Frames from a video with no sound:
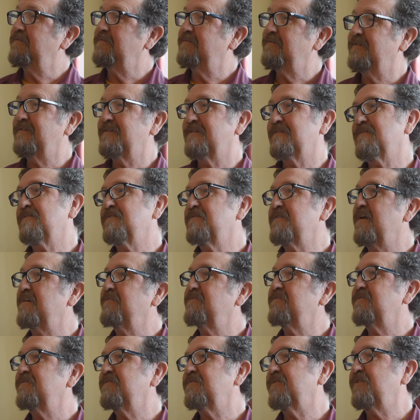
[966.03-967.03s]
they say, oh,
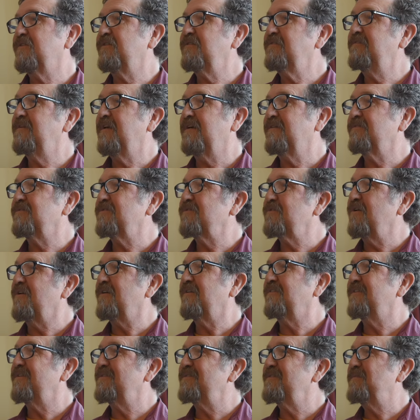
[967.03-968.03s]
that's good, now it's
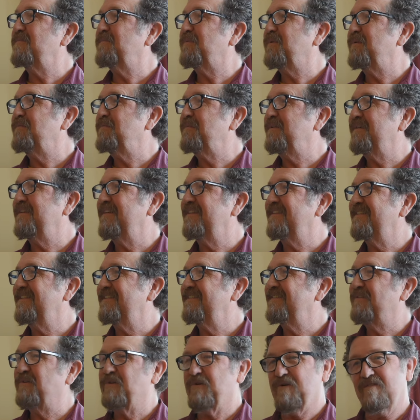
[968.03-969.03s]
gone, it's impermanent.
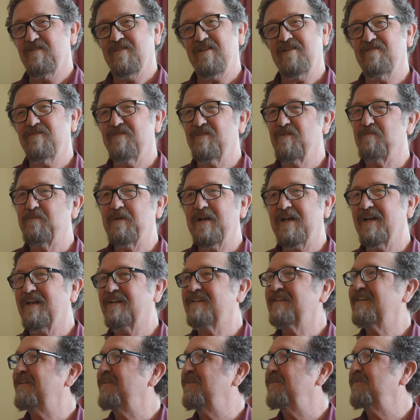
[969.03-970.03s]
Or if they feel
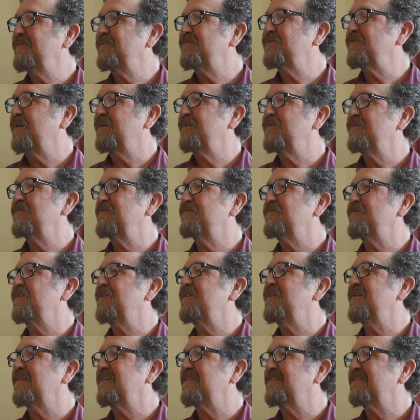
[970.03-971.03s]
bad, they don't try to
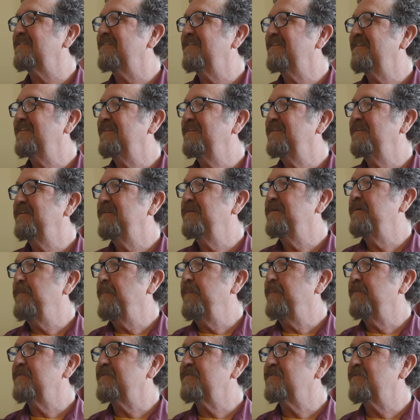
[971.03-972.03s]
avoid it.
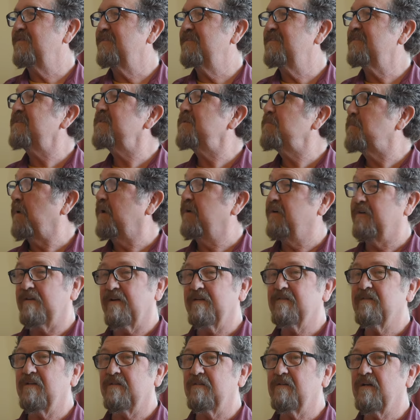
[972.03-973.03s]
So this is part of, I
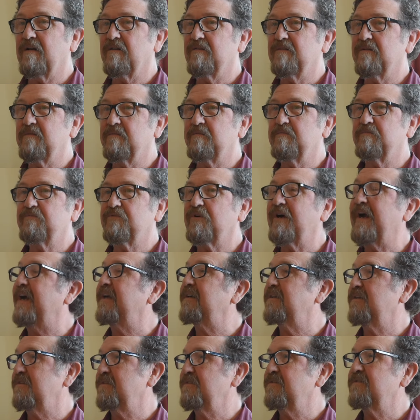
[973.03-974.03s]
think, how the
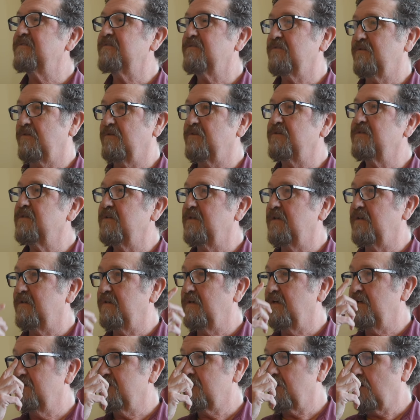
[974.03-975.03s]
practice goes there.
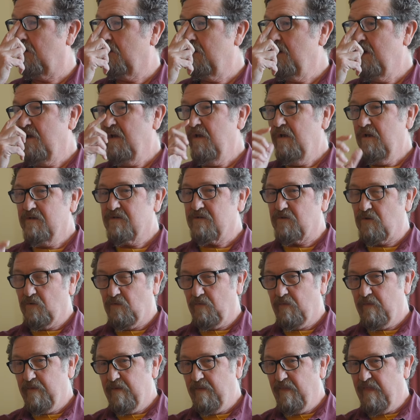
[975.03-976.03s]
And so
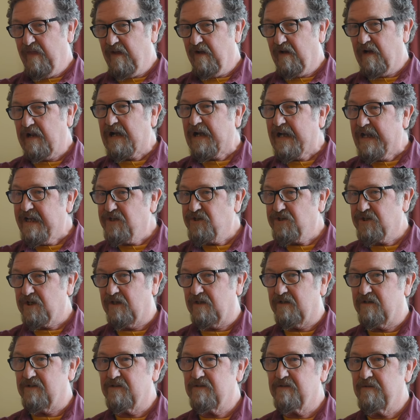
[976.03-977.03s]
the
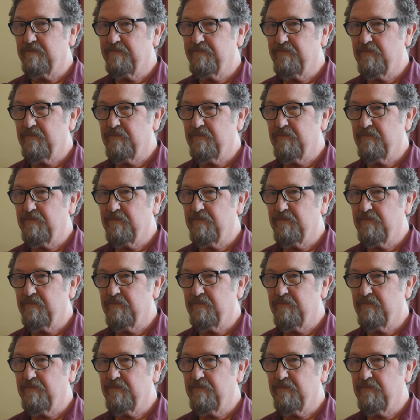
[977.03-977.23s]
Kleśas,